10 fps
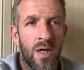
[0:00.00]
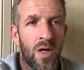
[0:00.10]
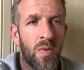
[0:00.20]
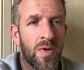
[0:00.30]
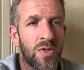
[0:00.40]

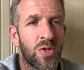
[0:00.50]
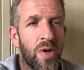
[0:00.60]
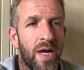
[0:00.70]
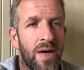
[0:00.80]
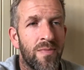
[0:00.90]
Go on, Scunny
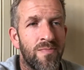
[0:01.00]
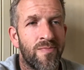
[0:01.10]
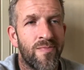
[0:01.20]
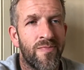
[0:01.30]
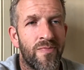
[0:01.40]
now.
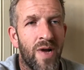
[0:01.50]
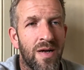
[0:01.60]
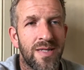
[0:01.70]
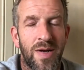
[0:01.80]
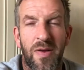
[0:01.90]
Like I
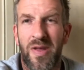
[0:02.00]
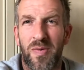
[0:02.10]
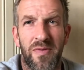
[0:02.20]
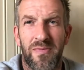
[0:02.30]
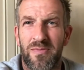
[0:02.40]
say, I think
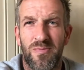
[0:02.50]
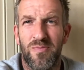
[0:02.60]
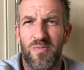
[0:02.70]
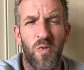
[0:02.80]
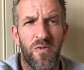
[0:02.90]

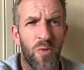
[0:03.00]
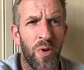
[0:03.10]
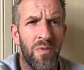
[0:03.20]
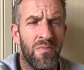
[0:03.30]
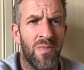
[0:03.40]
we've won.
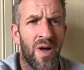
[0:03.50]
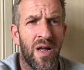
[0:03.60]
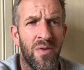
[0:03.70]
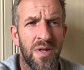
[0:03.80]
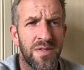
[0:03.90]

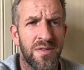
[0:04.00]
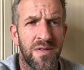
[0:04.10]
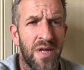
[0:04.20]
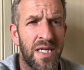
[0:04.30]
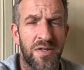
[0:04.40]
Unless there's an
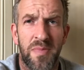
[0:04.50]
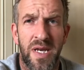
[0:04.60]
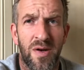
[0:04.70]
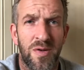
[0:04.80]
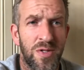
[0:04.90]
extra minute
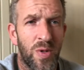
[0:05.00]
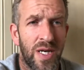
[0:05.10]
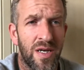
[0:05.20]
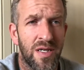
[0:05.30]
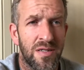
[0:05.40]
or 2
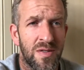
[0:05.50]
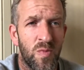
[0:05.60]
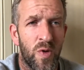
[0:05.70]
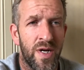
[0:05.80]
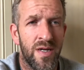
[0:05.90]
added on
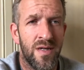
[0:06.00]
somewhere.